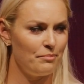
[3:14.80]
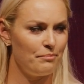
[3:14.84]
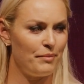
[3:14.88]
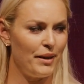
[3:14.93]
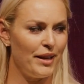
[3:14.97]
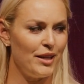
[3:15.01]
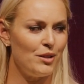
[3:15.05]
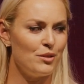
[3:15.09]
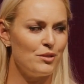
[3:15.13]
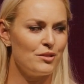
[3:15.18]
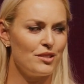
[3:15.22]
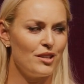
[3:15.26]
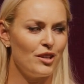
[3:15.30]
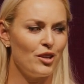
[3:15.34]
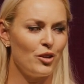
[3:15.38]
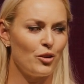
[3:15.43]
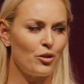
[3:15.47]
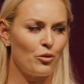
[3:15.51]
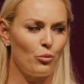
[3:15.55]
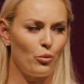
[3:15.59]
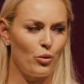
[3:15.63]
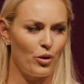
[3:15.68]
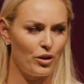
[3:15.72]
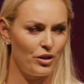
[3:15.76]
by using
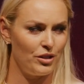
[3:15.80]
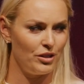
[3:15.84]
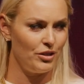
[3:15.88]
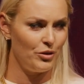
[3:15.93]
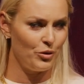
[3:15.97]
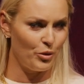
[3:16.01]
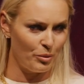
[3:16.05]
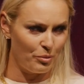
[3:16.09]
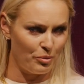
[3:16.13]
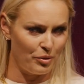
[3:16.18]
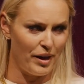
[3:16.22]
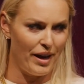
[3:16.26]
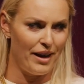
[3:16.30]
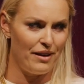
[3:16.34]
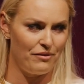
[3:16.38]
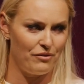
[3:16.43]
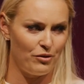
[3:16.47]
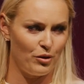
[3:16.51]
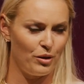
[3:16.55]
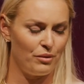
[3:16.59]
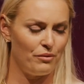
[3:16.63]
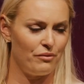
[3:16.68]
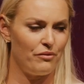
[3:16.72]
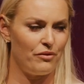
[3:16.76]
your, your
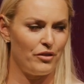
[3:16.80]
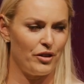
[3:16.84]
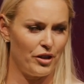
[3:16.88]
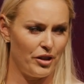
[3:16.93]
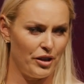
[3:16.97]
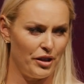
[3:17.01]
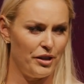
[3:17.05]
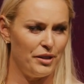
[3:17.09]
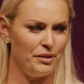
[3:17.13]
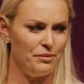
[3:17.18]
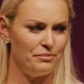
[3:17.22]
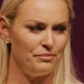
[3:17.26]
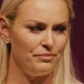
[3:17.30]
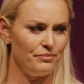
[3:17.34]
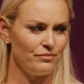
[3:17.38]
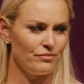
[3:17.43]
platform for good.